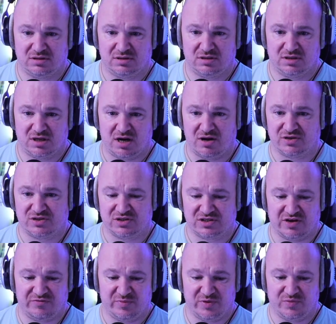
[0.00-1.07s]
Oh, it's just
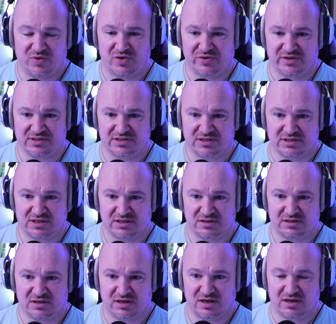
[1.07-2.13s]
giving me warnings, isn't it?
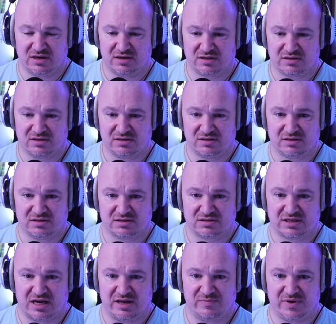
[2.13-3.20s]

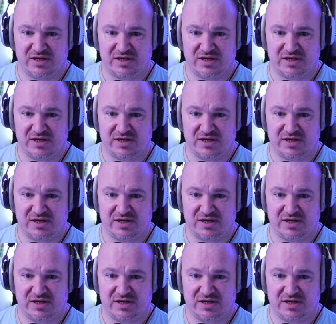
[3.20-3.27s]
Telling